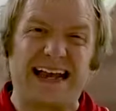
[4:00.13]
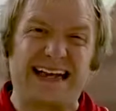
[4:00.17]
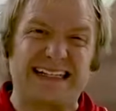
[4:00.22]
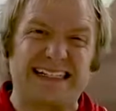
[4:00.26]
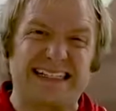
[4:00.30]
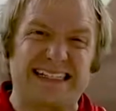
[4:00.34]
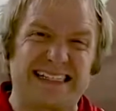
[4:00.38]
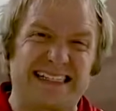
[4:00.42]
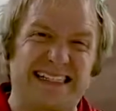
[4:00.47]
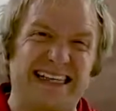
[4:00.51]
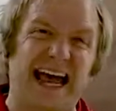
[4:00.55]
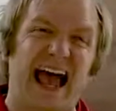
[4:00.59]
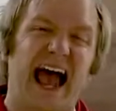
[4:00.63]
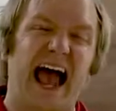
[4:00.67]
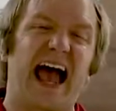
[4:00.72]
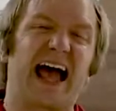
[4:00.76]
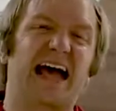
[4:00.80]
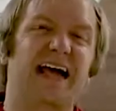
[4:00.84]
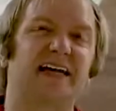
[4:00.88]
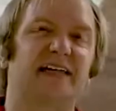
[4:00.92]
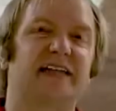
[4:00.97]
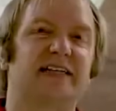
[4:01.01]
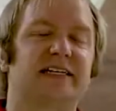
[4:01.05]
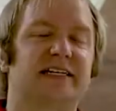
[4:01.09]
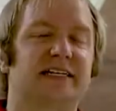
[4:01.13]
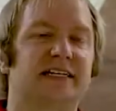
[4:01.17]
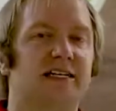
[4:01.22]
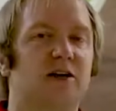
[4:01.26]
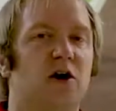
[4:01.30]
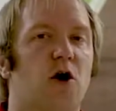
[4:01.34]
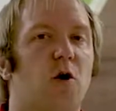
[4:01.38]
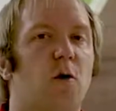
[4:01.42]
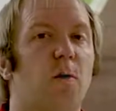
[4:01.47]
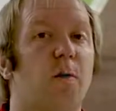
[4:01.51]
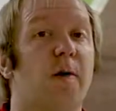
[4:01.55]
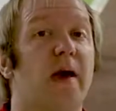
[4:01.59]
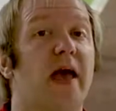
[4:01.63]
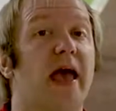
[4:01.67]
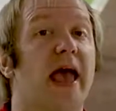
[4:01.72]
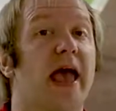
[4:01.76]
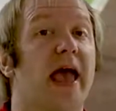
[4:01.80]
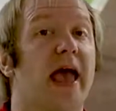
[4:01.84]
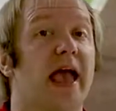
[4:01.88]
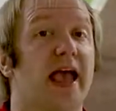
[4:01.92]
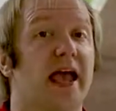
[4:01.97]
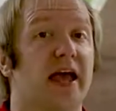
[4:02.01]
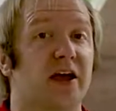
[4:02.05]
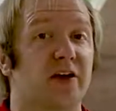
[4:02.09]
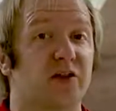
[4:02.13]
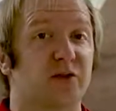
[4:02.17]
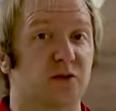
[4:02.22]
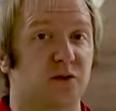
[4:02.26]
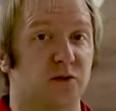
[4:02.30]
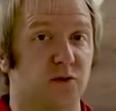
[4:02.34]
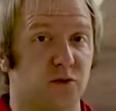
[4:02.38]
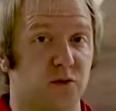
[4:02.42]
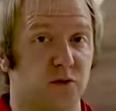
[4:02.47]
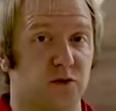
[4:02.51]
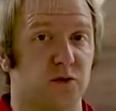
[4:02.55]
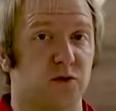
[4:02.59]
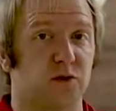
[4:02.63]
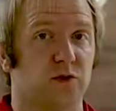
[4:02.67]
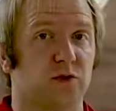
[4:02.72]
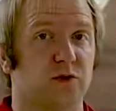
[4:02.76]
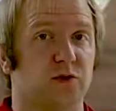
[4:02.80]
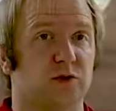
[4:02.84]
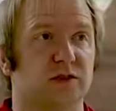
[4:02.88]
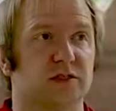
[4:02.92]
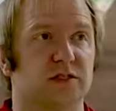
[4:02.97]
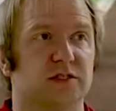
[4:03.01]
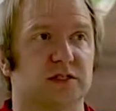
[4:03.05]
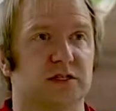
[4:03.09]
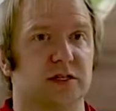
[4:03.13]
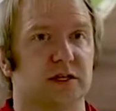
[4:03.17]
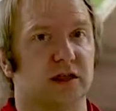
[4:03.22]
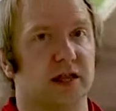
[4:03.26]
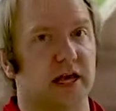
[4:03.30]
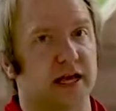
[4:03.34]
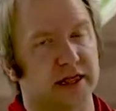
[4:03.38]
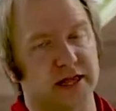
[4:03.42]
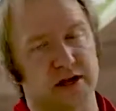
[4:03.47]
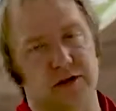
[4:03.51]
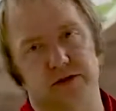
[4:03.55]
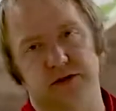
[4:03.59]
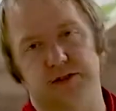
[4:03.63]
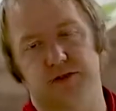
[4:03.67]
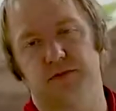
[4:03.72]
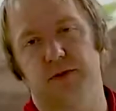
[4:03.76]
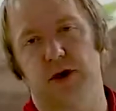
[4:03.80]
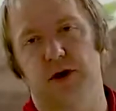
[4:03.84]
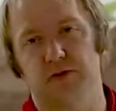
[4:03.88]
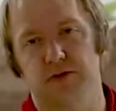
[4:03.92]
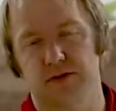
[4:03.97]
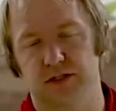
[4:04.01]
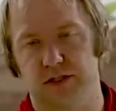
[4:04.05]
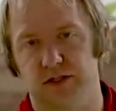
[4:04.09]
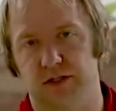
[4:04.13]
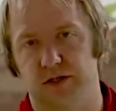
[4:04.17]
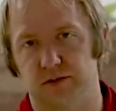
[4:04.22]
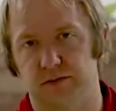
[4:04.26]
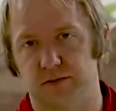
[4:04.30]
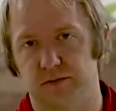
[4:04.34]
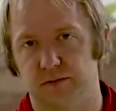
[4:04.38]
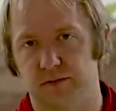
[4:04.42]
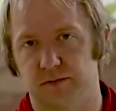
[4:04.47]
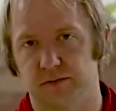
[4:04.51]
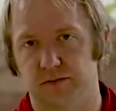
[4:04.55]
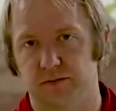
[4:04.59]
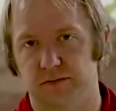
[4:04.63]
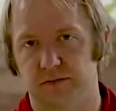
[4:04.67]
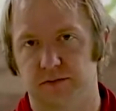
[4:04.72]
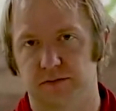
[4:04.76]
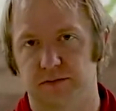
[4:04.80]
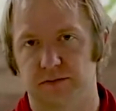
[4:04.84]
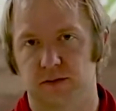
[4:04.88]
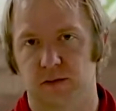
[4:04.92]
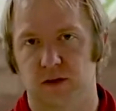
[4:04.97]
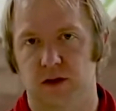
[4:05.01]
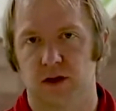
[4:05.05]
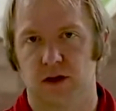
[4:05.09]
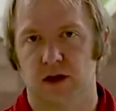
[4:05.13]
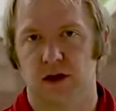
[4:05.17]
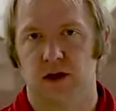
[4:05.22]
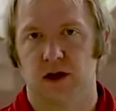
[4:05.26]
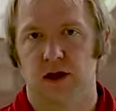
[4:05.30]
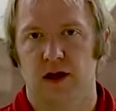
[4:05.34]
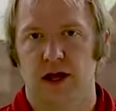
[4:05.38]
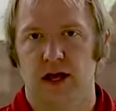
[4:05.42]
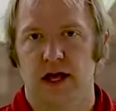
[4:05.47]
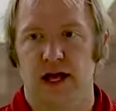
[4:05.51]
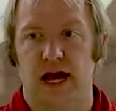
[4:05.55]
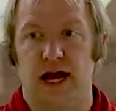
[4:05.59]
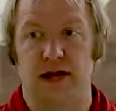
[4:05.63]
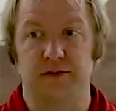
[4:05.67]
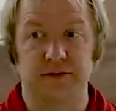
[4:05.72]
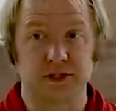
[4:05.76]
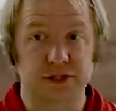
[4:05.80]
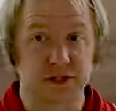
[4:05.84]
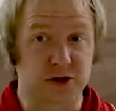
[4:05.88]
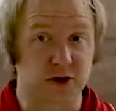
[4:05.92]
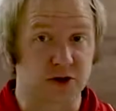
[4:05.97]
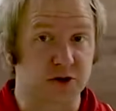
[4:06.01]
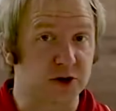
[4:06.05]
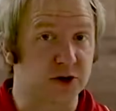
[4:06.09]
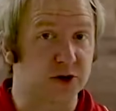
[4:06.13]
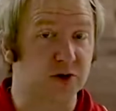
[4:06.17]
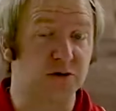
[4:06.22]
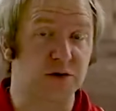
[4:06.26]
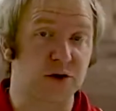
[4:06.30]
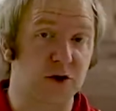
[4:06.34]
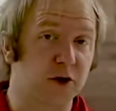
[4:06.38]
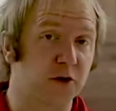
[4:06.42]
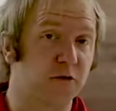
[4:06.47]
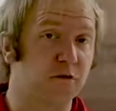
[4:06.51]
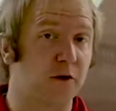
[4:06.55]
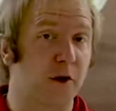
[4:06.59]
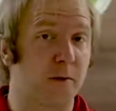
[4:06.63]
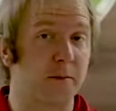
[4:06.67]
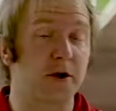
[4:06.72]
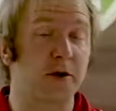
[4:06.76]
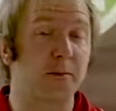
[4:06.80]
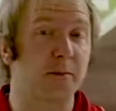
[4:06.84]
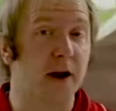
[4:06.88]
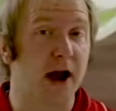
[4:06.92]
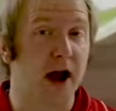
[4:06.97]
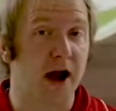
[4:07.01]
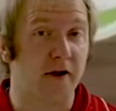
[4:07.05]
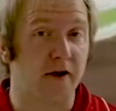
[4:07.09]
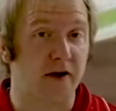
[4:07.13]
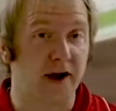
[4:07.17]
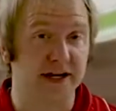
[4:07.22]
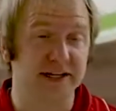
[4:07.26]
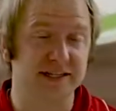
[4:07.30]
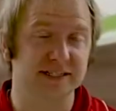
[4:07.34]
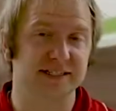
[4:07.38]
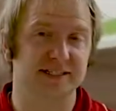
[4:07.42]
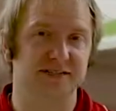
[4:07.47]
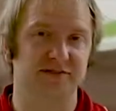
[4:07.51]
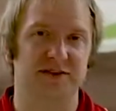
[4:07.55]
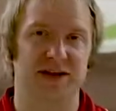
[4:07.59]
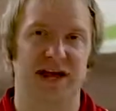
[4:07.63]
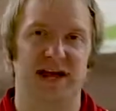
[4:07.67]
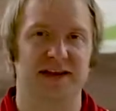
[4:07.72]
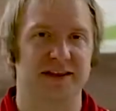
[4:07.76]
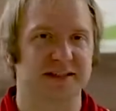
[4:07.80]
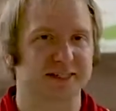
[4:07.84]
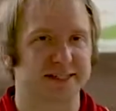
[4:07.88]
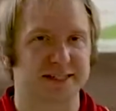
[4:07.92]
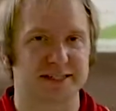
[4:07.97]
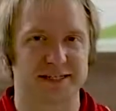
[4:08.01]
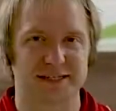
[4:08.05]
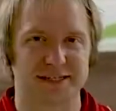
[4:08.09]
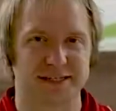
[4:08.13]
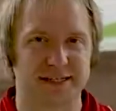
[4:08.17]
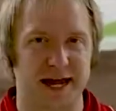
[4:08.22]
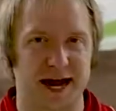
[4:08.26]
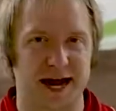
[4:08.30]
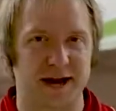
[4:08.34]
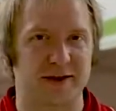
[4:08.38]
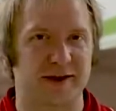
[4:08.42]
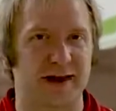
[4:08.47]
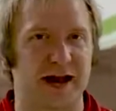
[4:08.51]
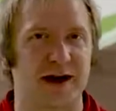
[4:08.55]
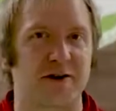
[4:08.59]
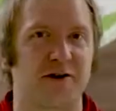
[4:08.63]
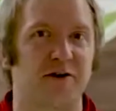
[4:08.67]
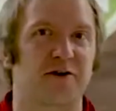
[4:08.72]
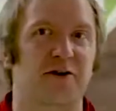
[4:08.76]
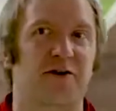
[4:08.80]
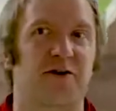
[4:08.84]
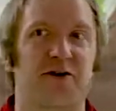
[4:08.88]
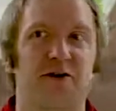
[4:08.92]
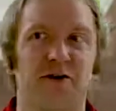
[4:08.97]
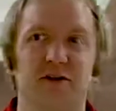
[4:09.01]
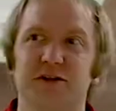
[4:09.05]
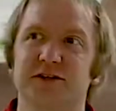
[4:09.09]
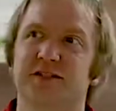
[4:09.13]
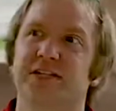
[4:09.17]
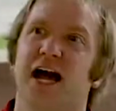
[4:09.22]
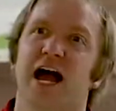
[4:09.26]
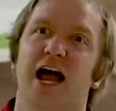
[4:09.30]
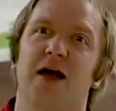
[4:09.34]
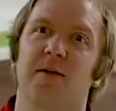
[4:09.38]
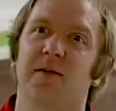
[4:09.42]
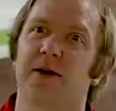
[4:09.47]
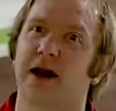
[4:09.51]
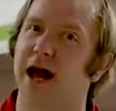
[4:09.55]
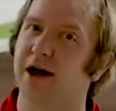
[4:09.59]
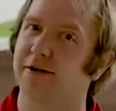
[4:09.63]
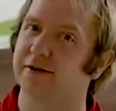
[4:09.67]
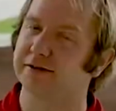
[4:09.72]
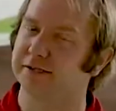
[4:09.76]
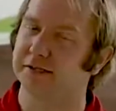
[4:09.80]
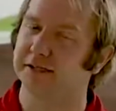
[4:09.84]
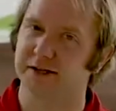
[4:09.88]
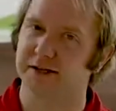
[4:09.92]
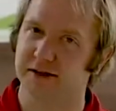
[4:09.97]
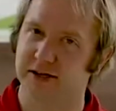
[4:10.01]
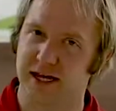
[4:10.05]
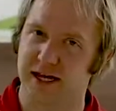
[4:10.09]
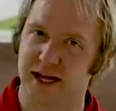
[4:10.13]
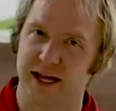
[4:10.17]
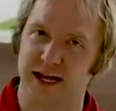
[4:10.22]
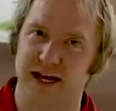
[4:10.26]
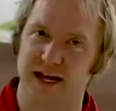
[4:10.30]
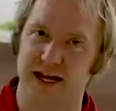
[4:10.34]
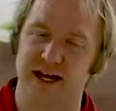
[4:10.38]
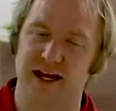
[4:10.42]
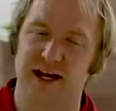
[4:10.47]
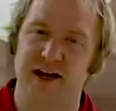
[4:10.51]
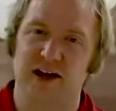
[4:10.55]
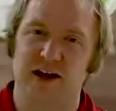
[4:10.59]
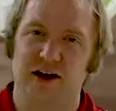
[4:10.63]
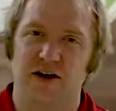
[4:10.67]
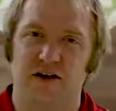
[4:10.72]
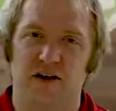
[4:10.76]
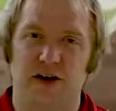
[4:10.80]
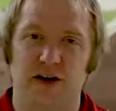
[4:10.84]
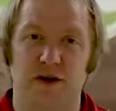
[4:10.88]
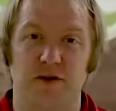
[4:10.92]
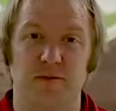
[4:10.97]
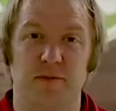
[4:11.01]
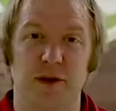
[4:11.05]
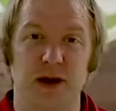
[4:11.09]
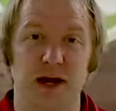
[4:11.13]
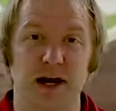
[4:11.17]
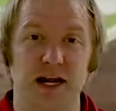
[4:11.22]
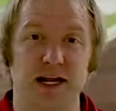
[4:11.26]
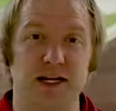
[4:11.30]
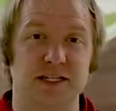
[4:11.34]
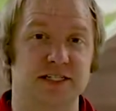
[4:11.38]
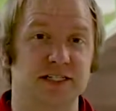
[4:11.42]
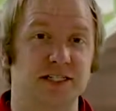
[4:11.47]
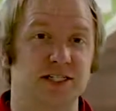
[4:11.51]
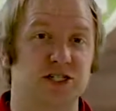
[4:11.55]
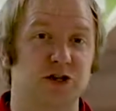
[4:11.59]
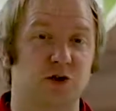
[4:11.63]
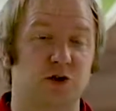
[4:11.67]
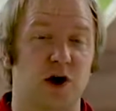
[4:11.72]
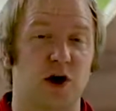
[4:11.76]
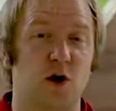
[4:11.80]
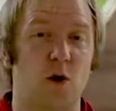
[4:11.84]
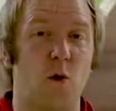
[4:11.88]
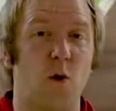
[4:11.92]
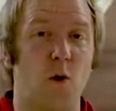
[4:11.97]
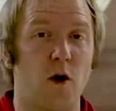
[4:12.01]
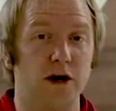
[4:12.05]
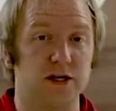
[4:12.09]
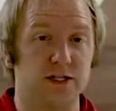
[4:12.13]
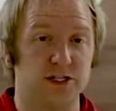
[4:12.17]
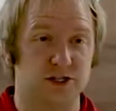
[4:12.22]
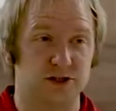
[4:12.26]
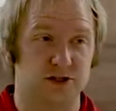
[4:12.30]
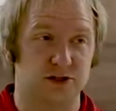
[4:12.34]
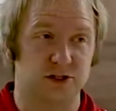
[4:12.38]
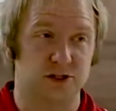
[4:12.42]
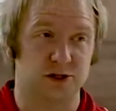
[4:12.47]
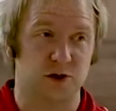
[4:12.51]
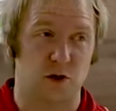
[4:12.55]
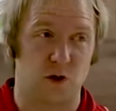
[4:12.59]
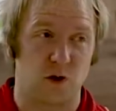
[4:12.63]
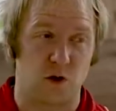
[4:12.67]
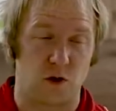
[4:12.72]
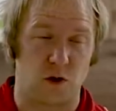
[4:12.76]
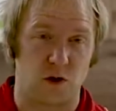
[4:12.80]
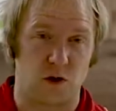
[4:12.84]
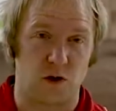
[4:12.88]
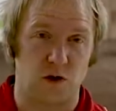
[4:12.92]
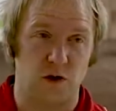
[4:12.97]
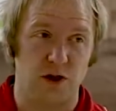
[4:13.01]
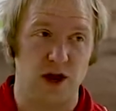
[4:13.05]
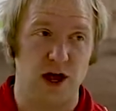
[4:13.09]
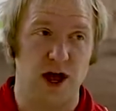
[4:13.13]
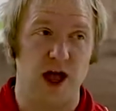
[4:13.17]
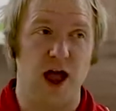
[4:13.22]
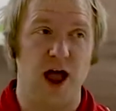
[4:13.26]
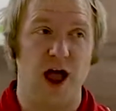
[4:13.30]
exactly obey the rules like they were supposed to. I'm sure you've heard from your parents, okay? This is the saying that I heard all the time when I was a little kid. All right, obedience is doing what you're told,